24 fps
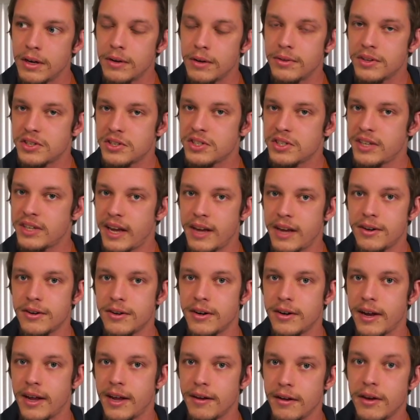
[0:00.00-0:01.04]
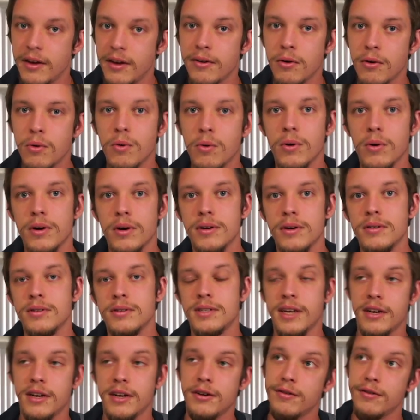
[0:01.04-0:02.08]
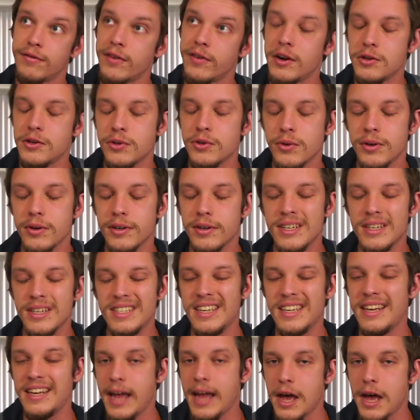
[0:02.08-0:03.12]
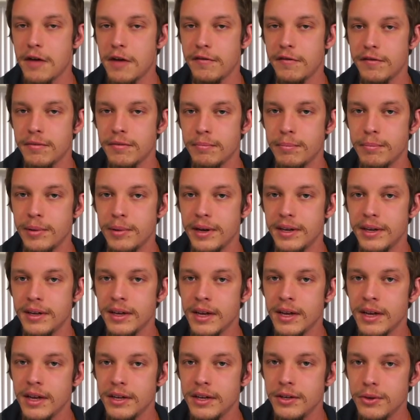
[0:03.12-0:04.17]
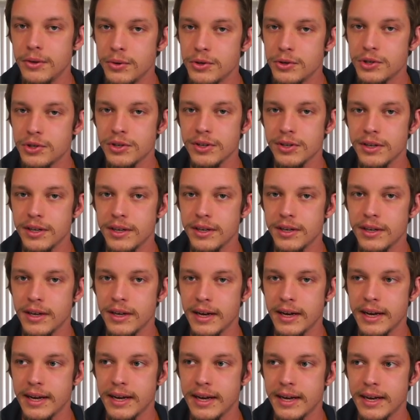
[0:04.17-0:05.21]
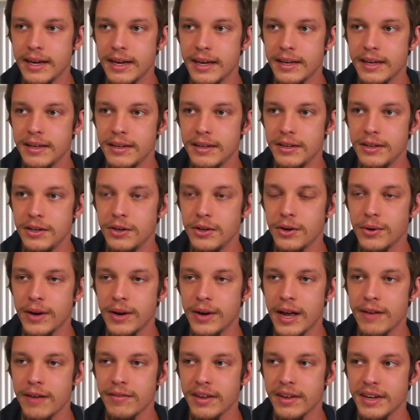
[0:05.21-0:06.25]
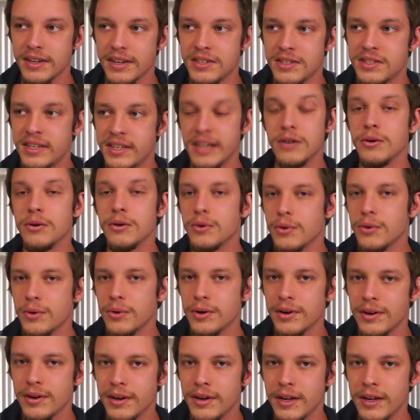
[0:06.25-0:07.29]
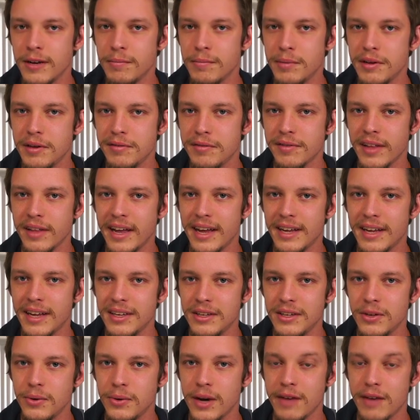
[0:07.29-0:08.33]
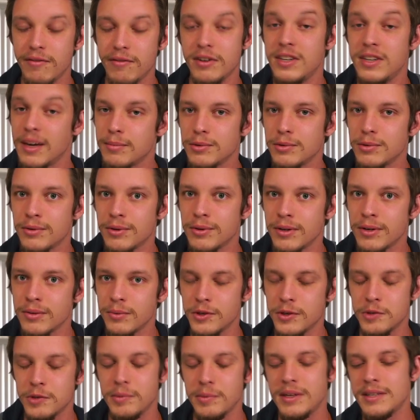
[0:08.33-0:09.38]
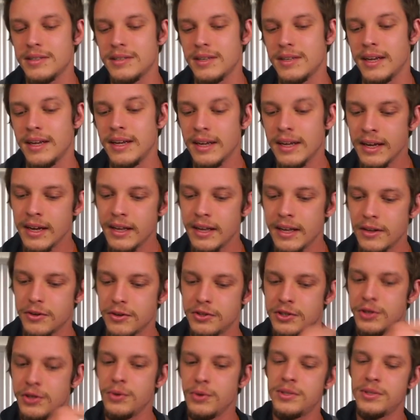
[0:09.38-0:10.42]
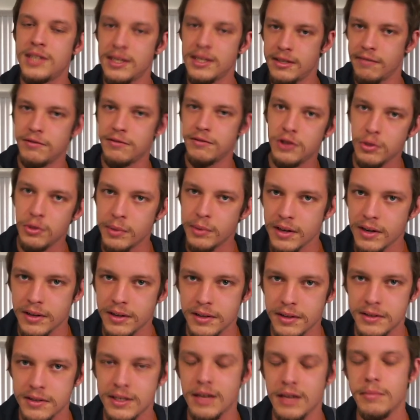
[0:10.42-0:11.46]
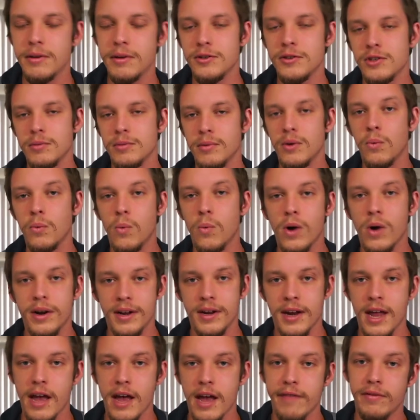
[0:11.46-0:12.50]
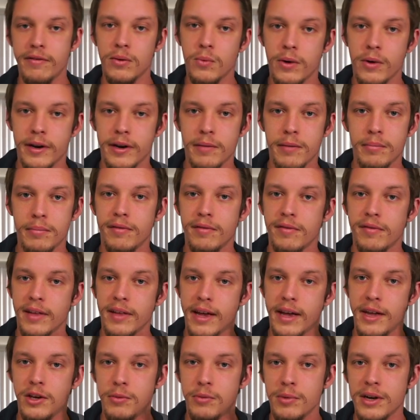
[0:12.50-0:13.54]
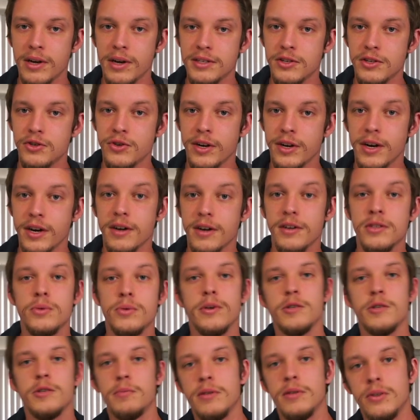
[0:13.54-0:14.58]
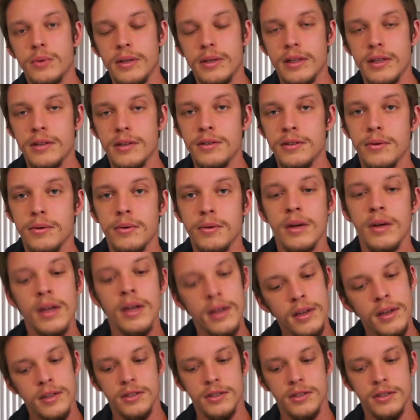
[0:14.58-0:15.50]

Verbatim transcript: you know, the standard horn, standard French horn is in F, but usually uh, you don't have like a single horn in B flat, you have a double horn, which means that there's two sets of tubing on the same instrument, one in F and one in B flat, and you press a trigger to switch between the two.